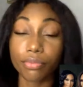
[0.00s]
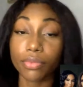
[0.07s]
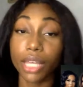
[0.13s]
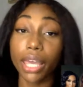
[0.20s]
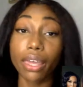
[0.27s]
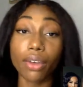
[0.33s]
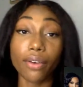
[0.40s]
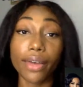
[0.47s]

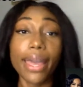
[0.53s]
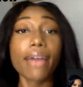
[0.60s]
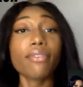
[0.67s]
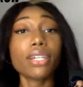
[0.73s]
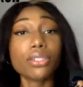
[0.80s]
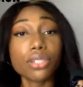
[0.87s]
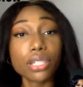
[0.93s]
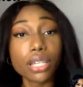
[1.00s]
Hell, have it
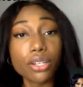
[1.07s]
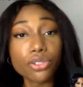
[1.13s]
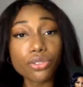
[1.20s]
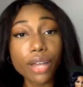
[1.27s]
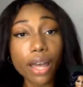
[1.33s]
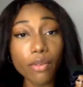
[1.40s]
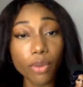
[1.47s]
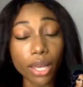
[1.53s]
in Giselle's
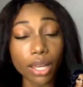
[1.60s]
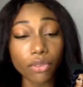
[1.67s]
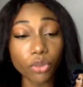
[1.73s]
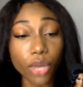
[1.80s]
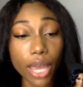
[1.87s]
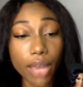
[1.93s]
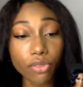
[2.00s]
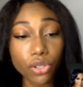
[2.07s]
driveway if you
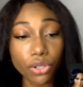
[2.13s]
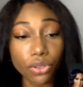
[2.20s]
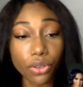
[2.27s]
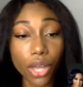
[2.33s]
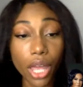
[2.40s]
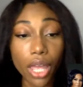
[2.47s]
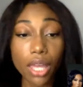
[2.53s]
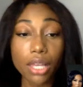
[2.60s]
have to.
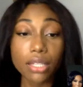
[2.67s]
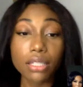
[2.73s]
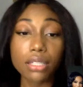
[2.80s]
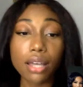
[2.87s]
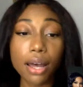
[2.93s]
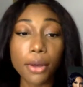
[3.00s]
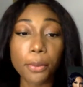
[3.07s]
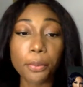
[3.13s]

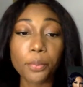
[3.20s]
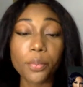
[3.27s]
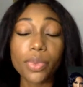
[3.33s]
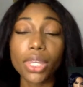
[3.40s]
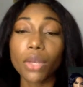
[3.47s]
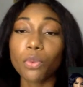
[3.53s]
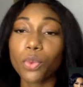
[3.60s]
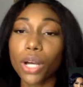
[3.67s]
So
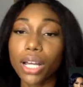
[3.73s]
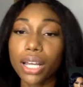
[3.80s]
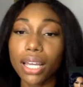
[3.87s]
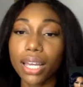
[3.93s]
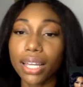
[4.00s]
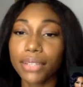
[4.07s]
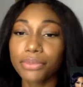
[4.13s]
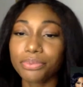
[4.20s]

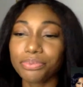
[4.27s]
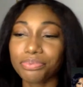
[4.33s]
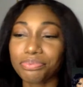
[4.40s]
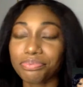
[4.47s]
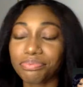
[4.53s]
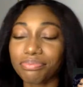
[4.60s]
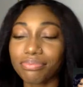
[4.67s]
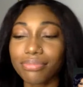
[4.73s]
Juan,
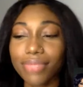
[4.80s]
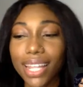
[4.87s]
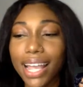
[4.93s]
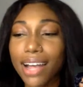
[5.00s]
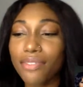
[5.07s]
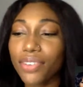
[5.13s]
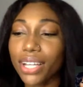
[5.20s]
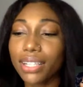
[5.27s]

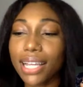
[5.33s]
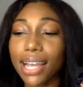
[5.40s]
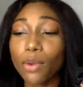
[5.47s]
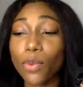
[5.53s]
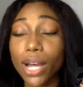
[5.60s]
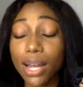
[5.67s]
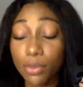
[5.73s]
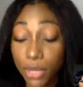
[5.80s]
I felt like
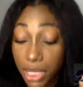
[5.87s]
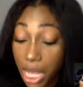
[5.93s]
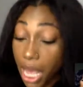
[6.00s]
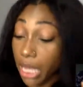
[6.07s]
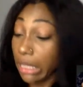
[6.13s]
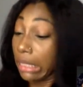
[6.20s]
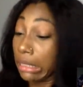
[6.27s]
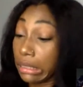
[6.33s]
Juan was
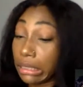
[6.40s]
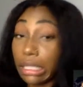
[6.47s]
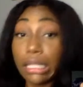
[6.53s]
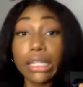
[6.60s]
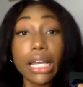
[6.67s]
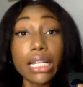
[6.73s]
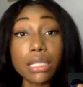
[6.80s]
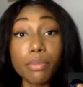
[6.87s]
like,
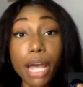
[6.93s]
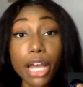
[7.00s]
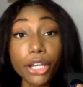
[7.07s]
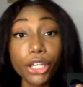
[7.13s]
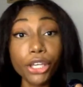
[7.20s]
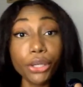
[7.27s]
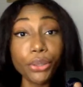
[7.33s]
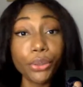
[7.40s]
that's my
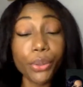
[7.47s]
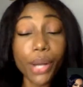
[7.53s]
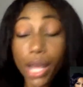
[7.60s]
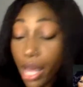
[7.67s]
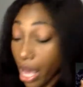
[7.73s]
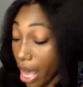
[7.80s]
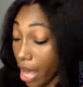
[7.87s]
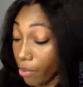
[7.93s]
cue.
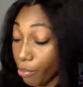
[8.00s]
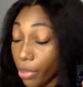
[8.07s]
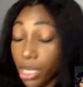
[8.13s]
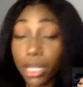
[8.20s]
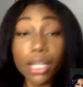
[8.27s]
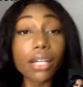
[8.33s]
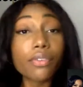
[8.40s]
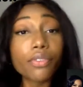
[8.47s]
I've been
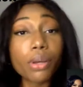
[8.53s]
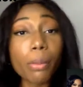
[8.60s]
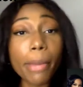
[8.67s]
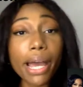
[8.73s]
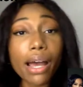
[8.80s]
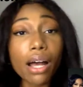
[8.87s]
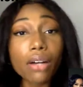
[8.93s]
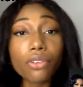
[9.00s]
here for
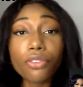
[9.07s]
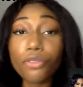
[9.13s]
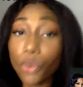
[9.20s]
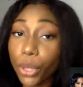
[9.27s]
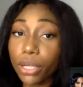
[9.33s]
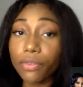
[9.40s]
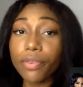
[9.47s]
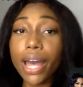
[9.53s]
about
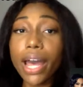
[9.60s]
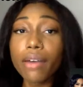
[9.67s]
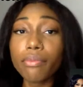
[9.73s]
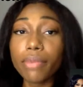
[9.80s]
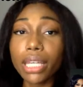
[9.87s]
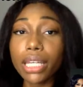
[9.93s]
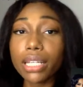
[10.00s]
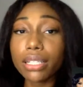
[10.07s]
45
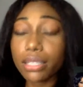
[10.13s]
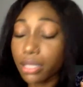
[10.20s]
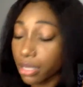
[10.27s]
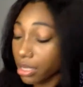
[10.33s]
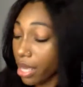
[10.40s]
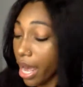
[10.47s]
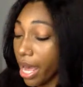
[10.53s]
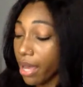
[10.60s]

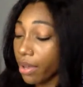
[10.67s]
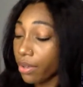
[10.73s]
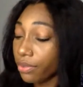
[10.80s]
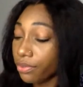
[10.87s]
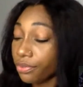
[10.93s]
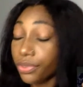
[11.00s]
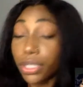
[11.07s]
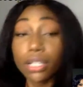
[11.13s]
minutes. I've
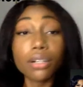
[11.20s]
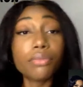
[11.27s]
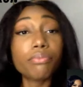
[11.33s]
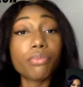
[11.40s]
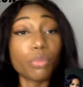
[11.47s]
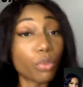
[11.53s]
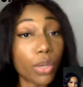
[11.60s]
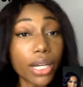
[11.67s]

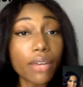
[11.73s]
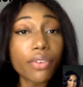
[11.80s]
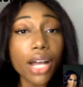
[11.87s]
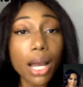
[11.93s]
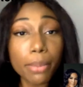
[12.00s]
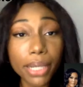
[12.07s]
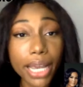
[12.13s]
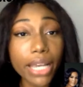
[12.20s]
done whatever
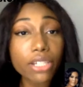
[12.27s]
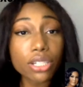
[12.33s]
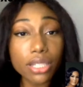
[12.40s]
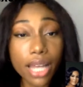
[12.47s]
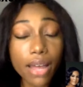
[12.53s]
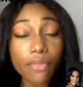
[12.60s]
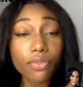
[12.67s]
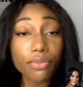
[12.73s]
obligations
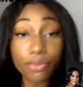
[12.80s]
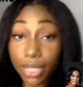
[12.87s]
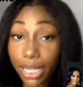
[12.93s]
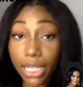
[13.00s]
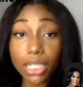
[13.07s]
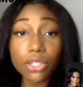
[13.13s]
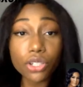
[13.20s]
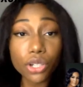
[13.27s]
I've
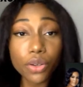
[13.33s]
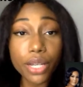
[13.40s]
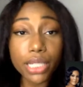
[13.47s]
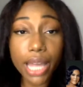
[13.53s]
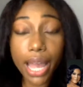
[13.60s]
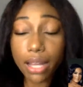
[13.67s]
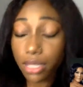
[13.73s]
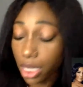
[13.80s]
needed to do as
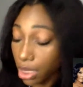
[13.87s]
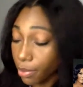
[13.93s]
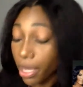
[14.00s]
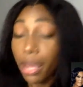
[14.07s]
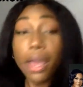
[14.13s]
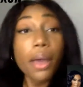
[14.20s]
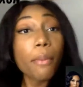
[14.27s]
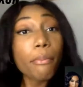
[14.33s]
a house
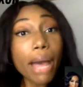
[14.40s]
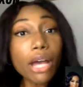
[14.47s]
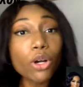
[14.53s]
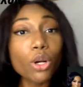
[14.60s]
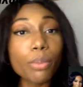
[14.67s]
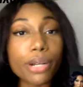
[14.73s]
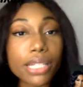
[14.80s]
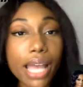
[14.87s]
husband. My
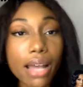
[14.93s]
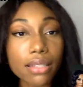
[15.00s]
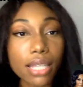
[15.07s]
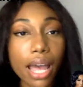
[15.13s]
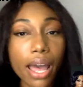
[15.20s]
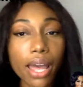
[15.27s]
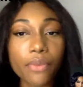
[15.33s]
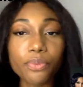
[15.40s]
Uber's
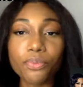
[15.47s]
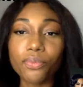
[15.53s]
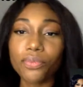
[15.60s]
outside.